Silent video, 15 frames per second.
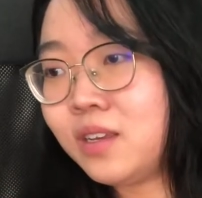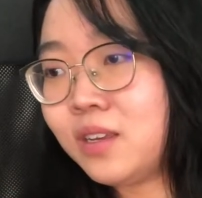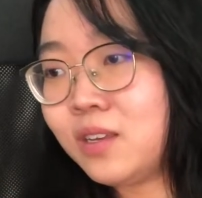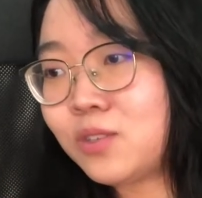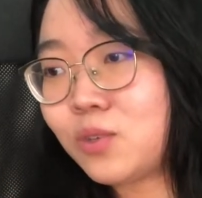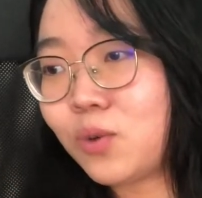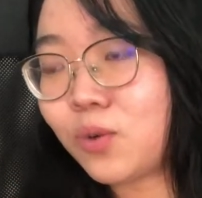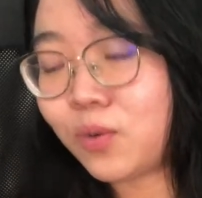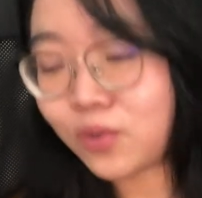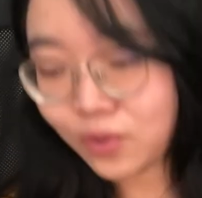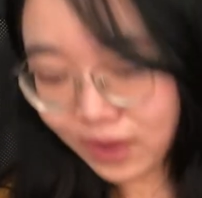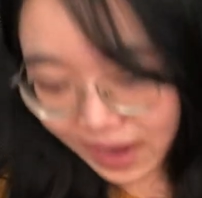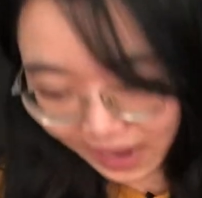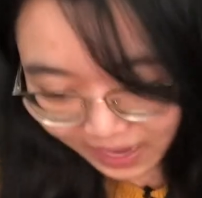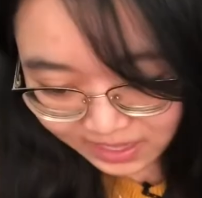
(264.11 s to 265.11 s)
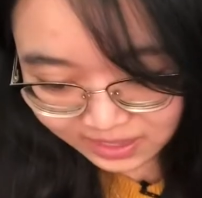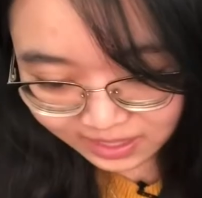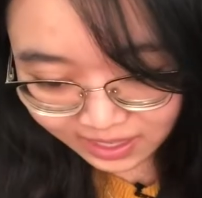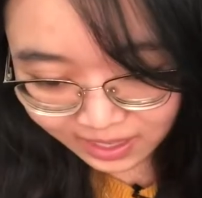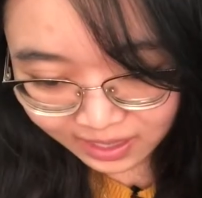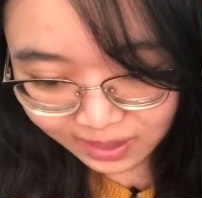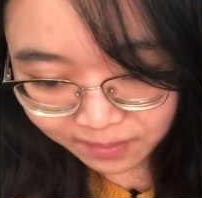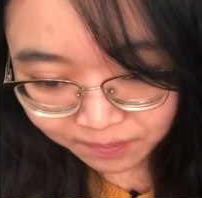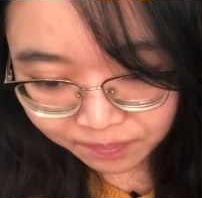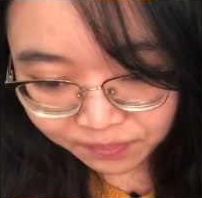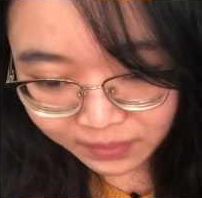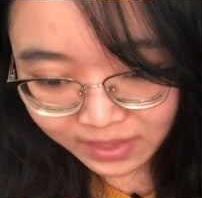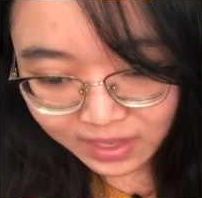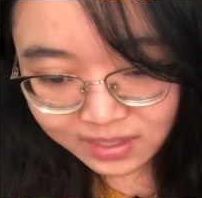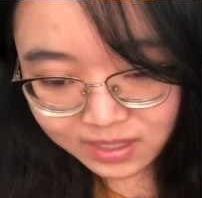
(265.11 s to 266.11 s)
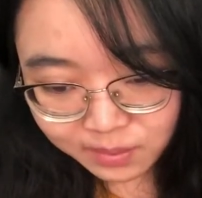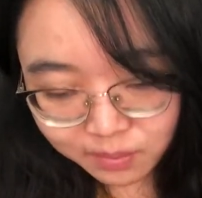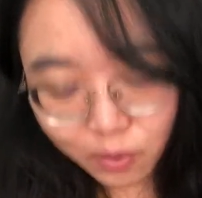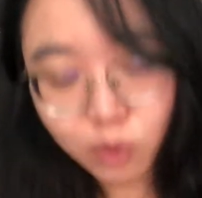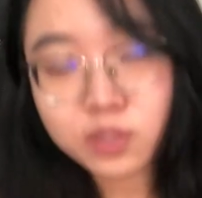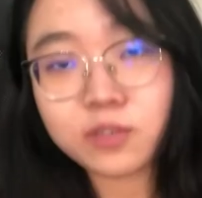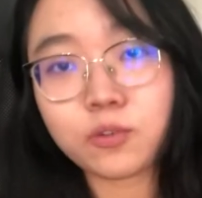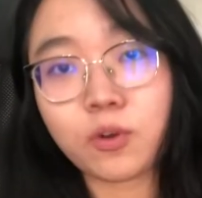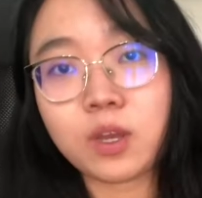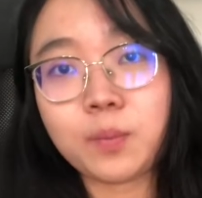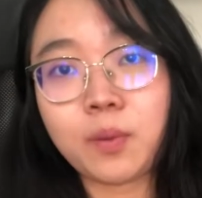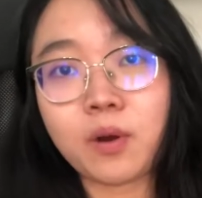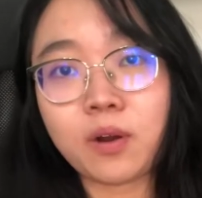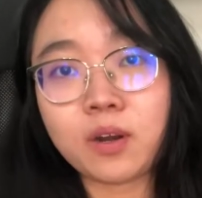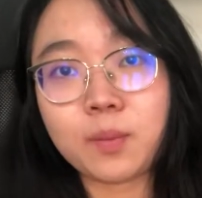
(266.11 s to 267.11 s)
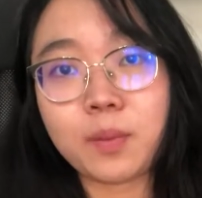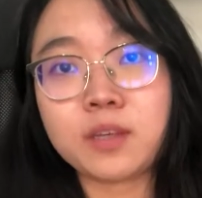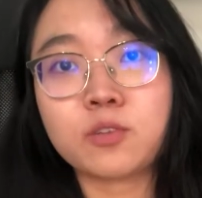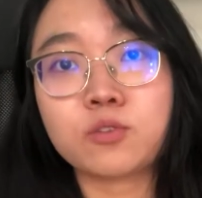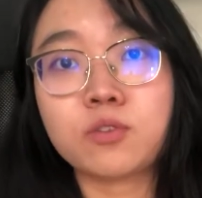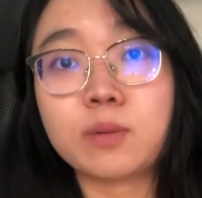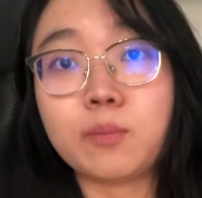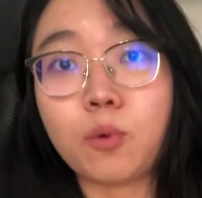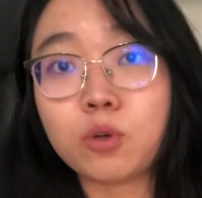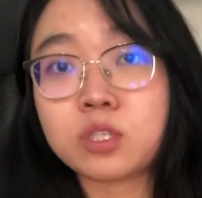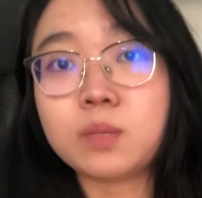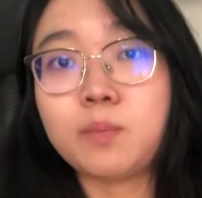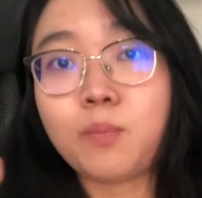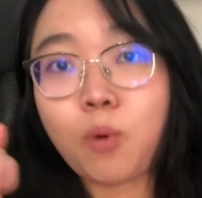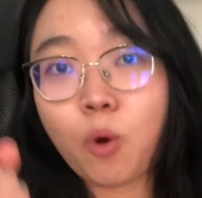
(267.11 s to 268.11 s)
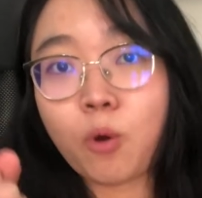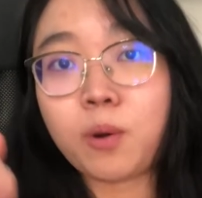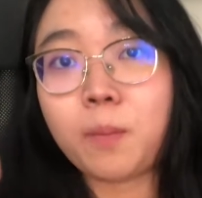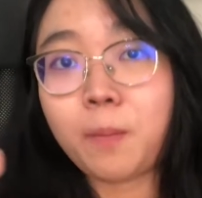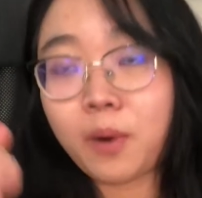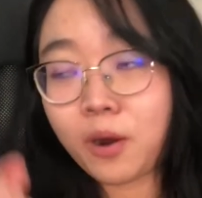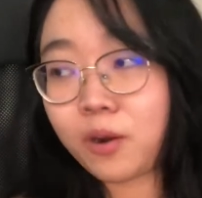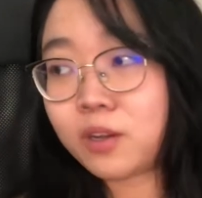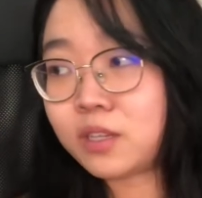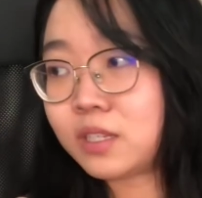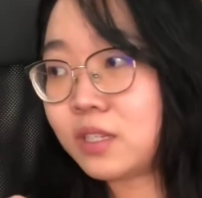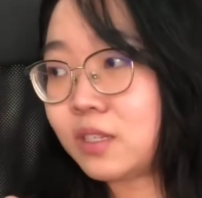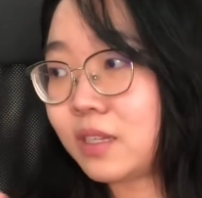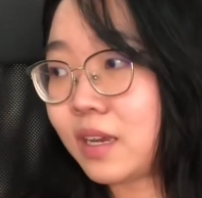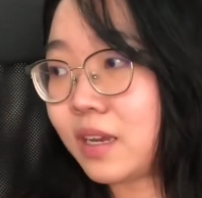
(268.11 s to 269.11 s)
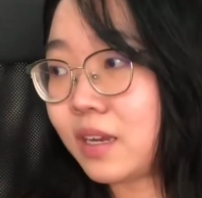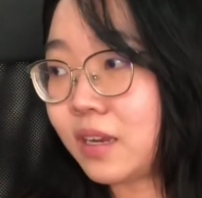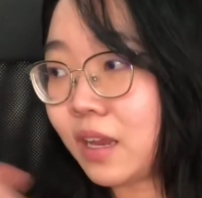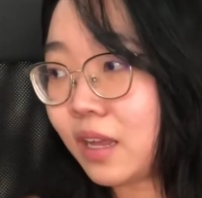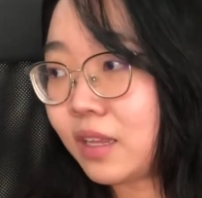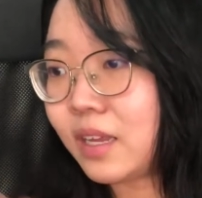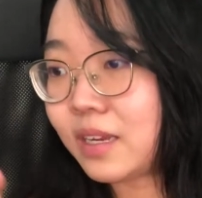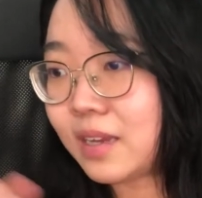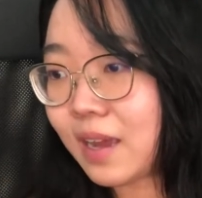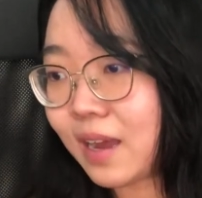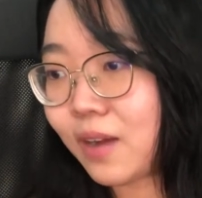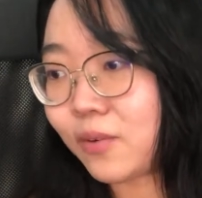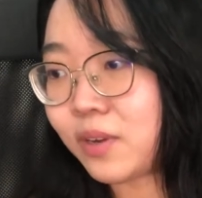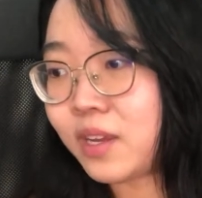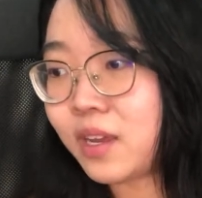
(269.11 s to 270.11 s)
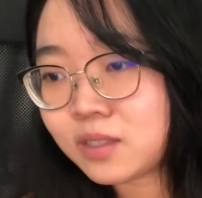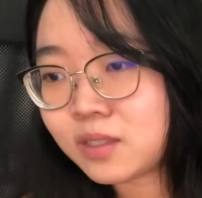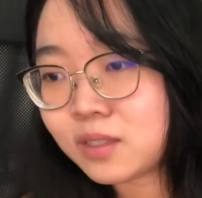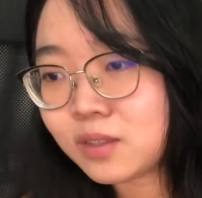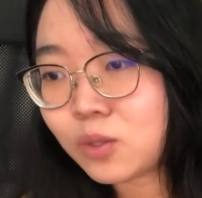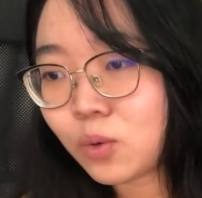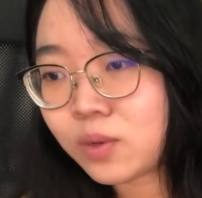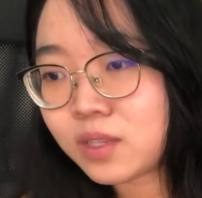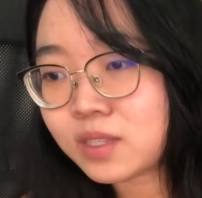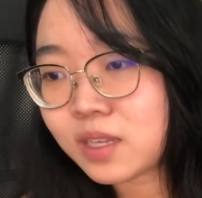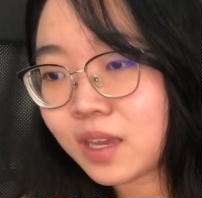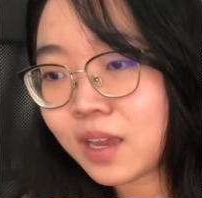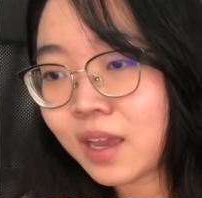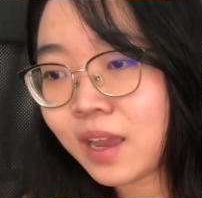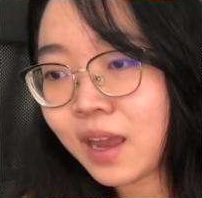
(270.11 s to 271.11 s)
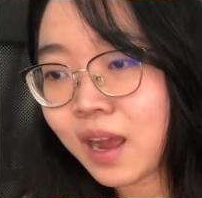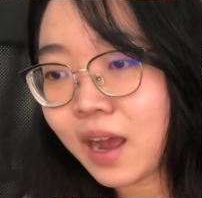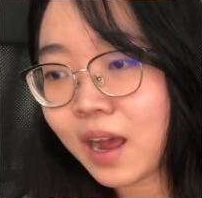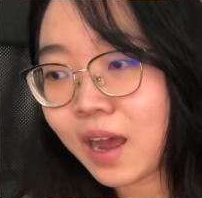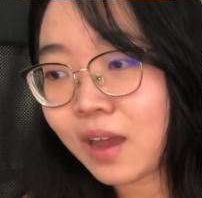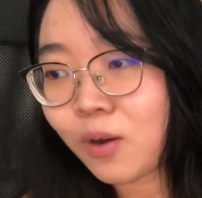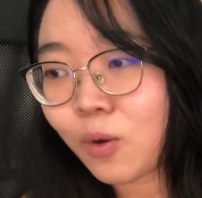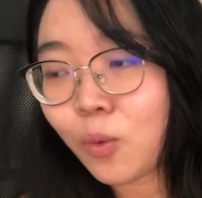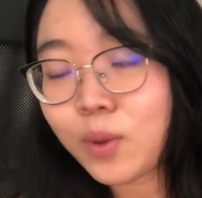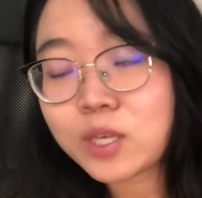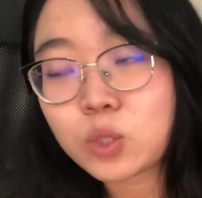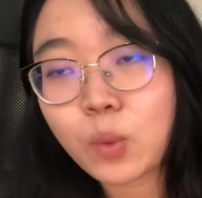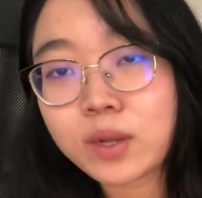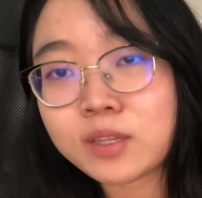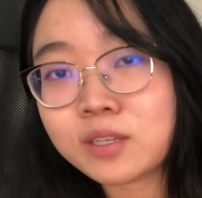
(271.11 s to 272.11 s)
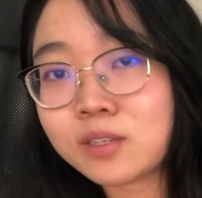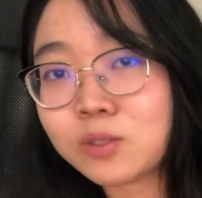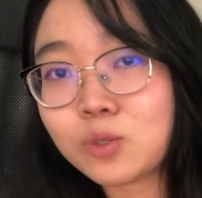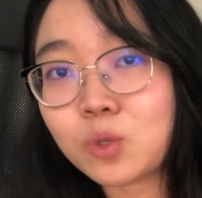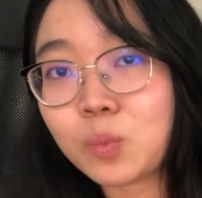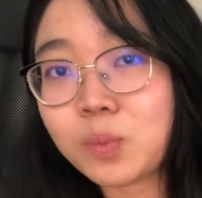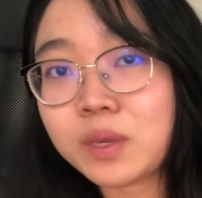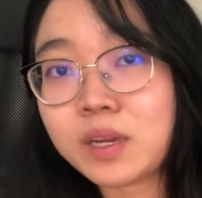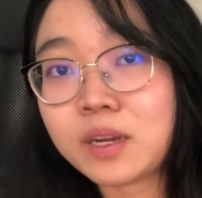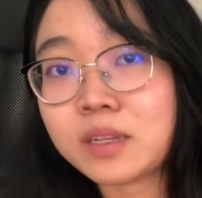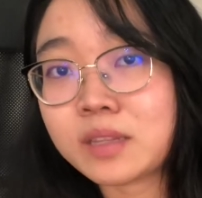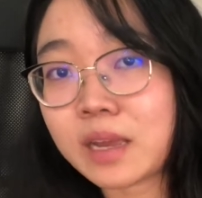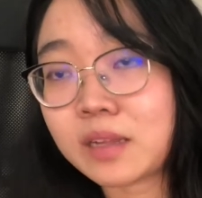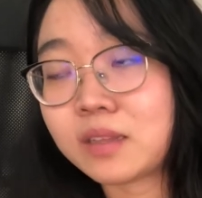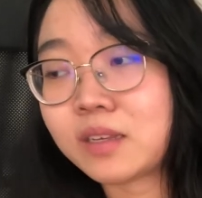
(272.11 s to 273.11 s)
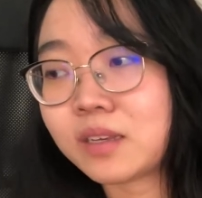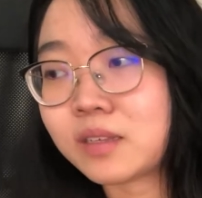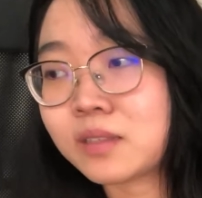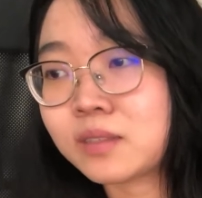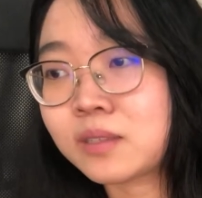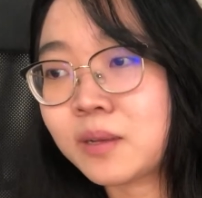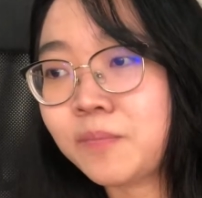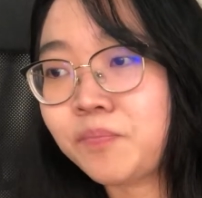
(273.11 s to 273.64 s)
So your essay is the most annoying part, but it's also the most important part to like nail it down. Don't say, I always wanted to be a dentist.